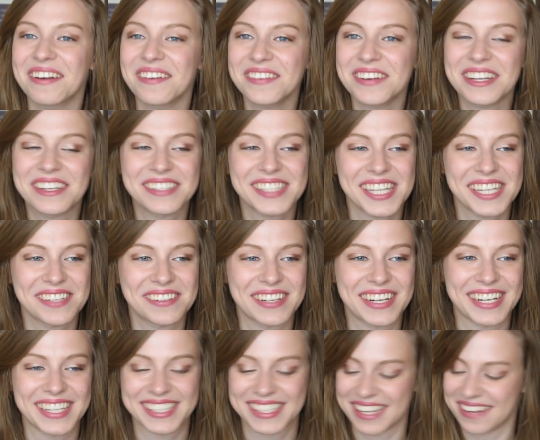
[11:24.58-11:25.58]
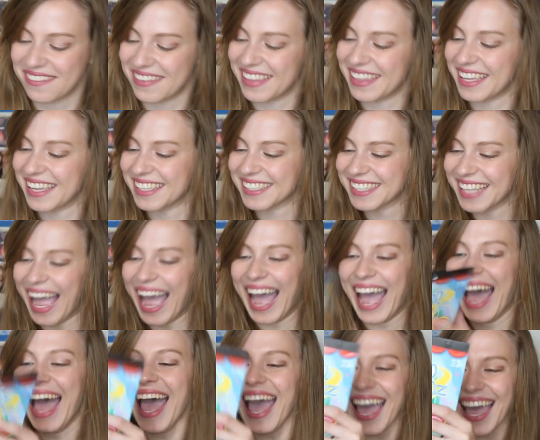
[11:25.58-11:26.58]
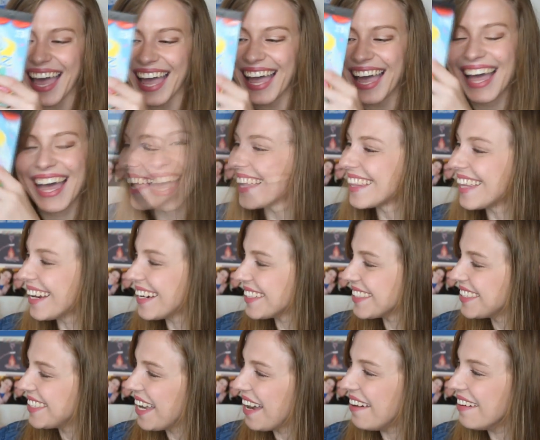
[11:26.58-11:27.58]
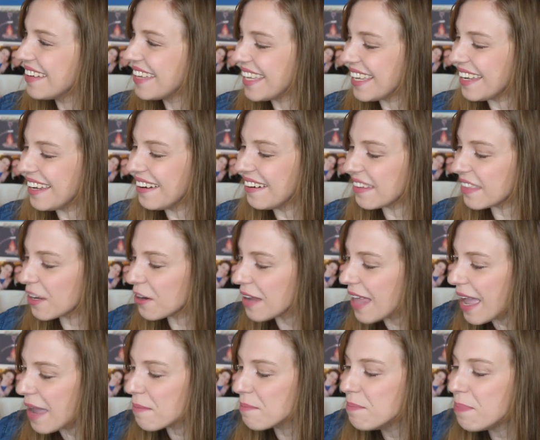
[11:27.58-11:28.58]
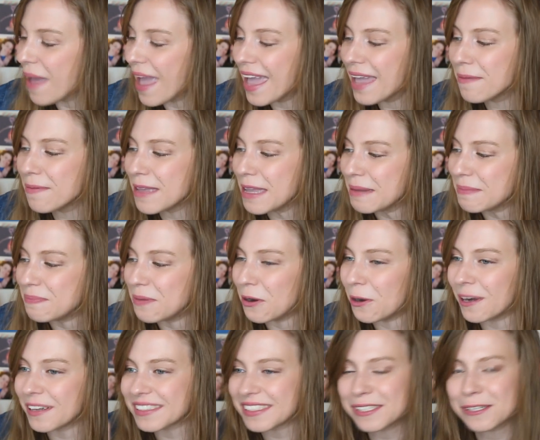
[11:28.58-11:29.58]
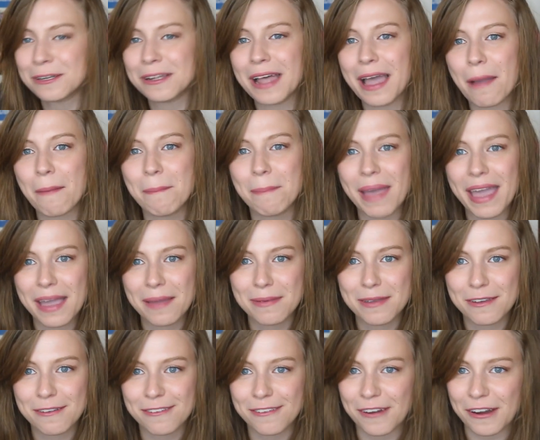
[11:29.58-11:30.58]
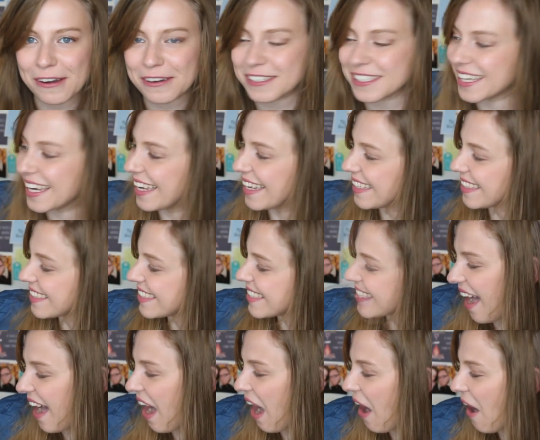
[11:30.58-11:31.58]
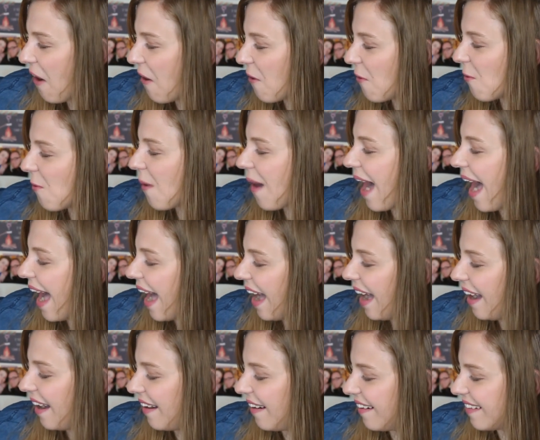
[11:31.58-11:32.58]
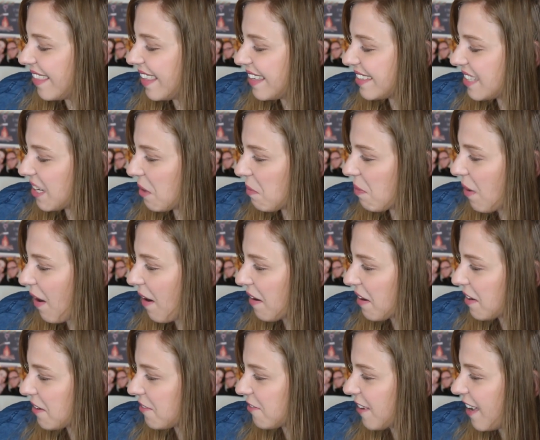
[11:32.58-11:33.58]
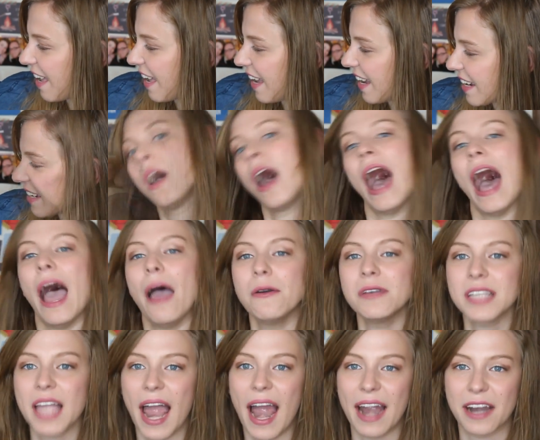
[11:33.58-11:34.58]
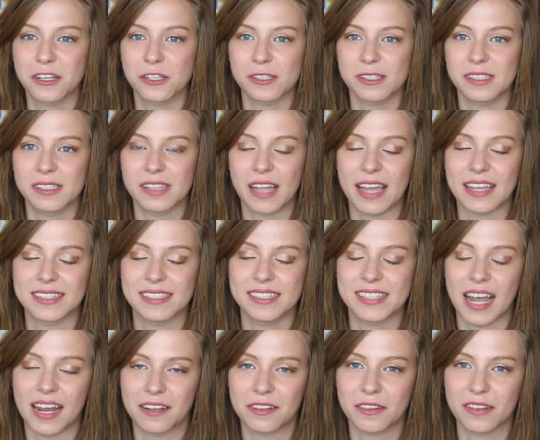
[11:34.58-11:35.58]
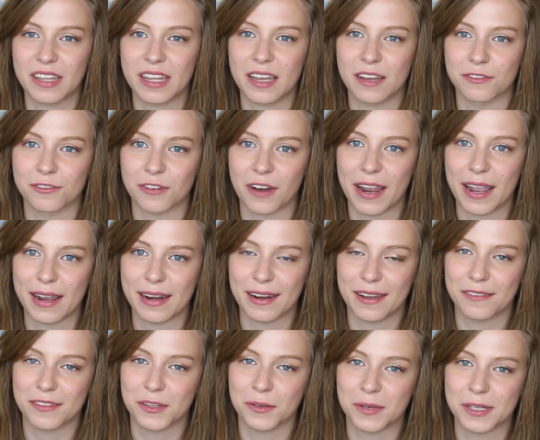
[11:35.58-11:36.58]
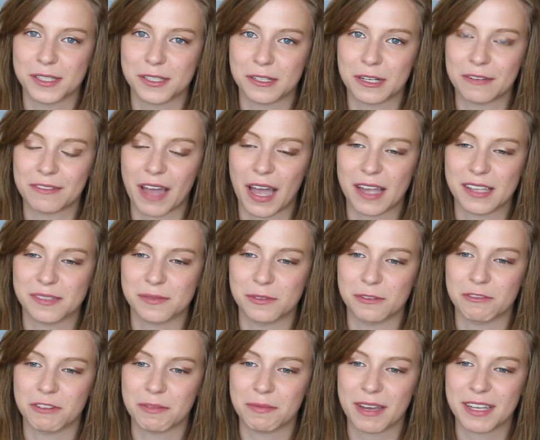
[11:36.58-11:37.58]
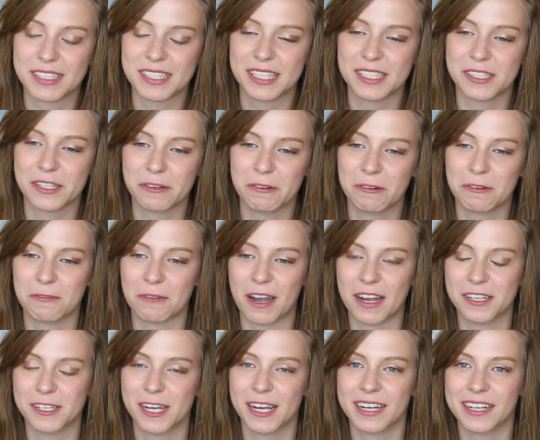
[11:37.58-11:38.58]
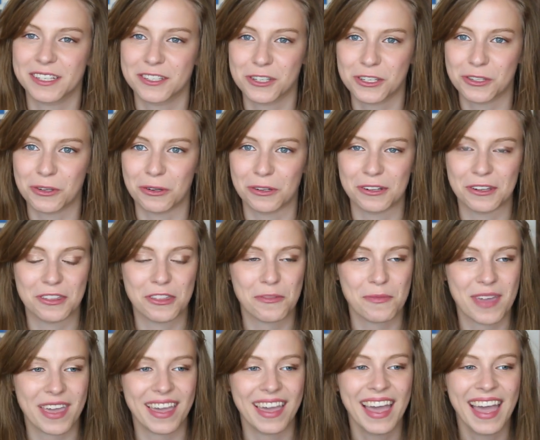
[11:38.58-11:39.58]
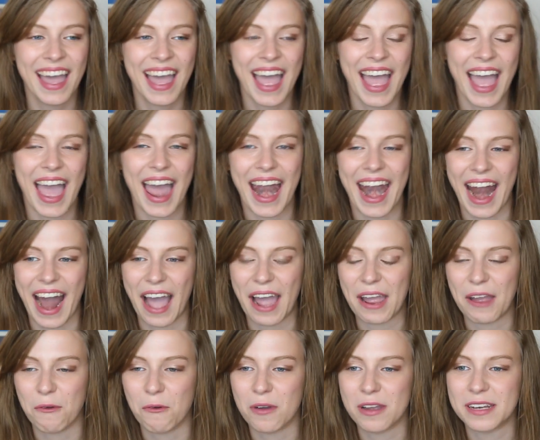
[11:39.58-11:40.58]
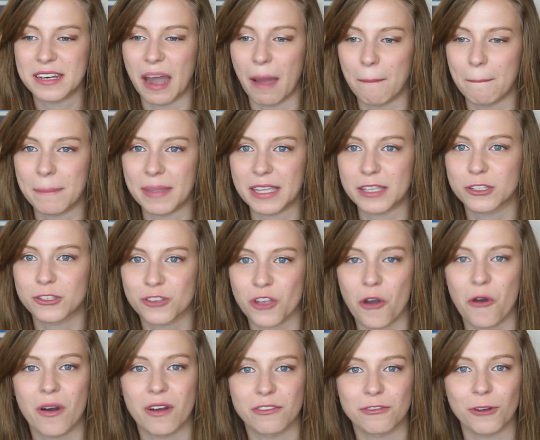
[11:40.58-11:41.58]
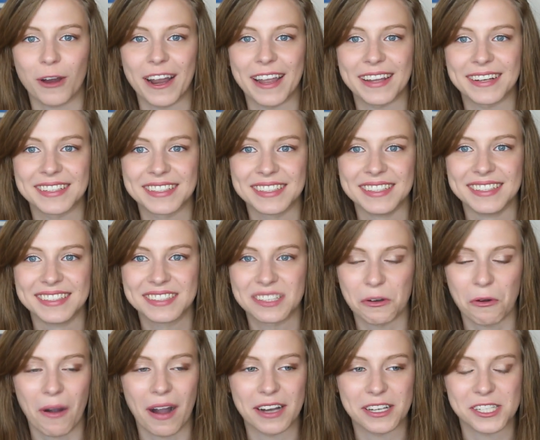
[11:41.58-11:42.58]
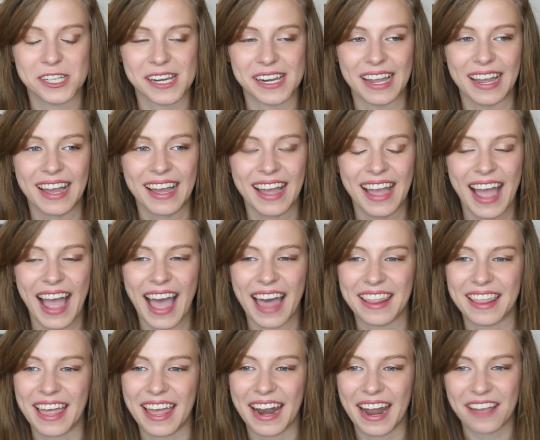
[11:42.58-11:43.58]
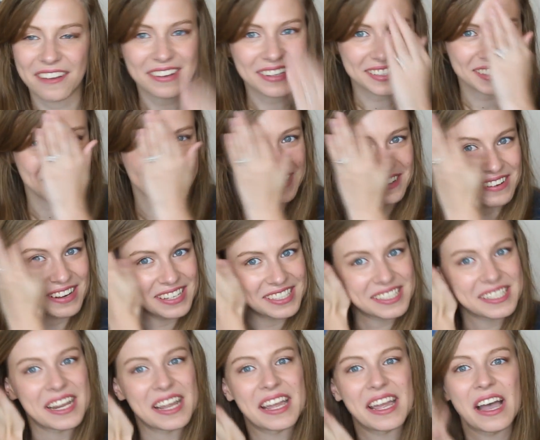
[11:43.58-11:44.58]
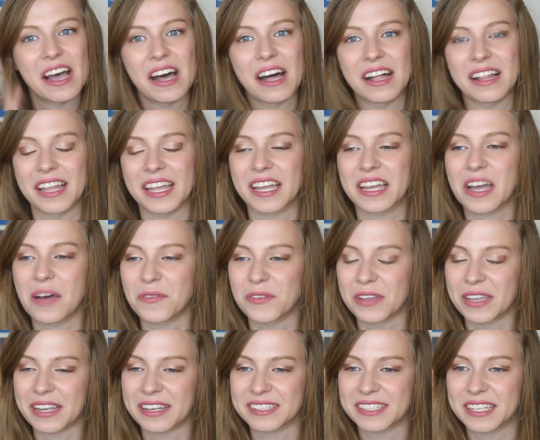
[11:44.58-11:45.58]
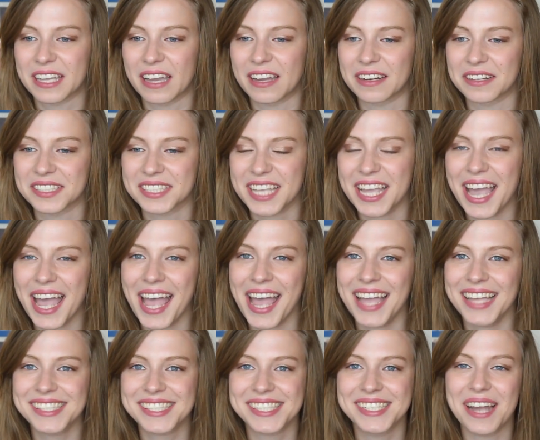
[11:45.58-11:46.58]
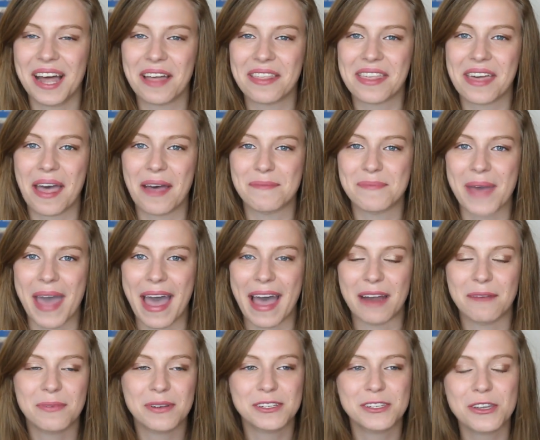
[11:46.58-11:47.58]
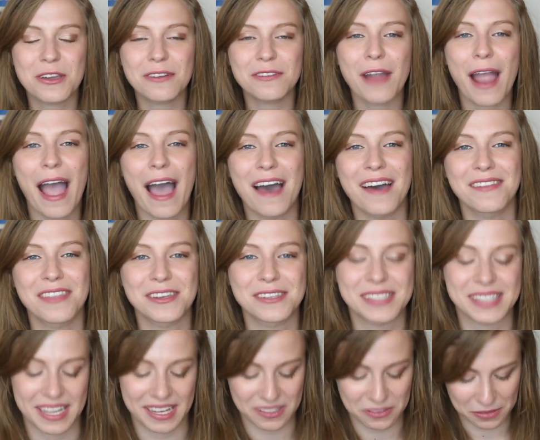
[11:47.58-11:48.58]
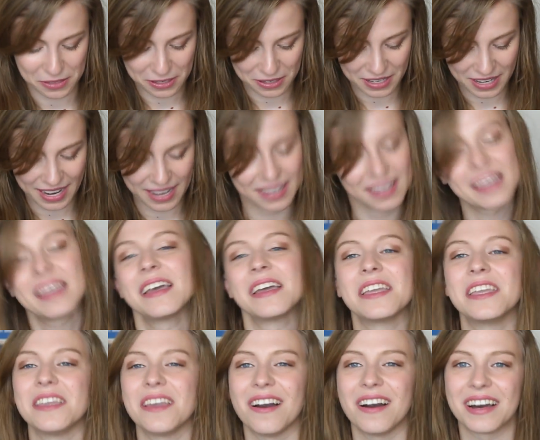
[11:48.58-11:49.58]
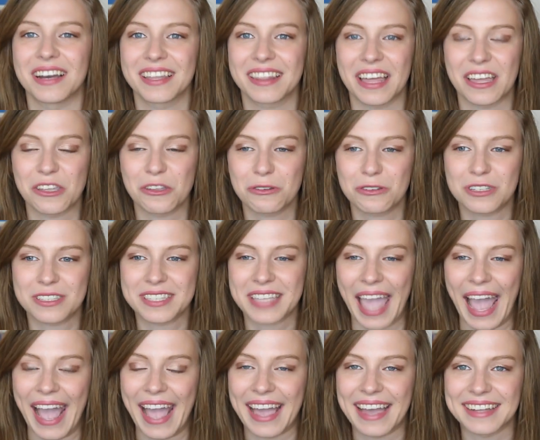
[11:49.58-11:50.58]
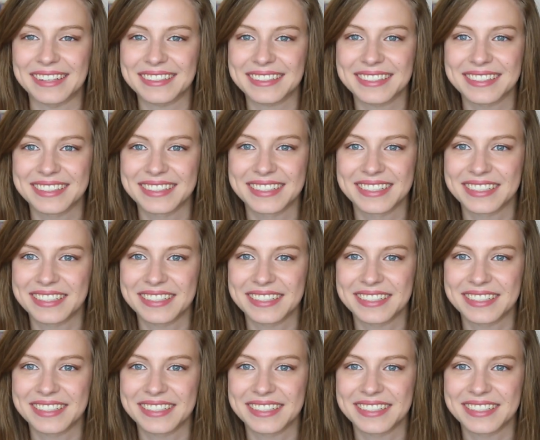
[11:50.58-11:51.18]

remember you said you were going to send me these. Ah, they're so cute. They're like baby books. They're like baby versions. Oh, wow. These are perfect. I was actually like deathly afraid of the Wizard of Oz movie. My sister would watch it because she's older than me, and I would be so afraid to watch it. And then I recently watched it like a couple years ago, and I was like, eh, it's not that bad. But do you ever have those things when you're like young that you just can't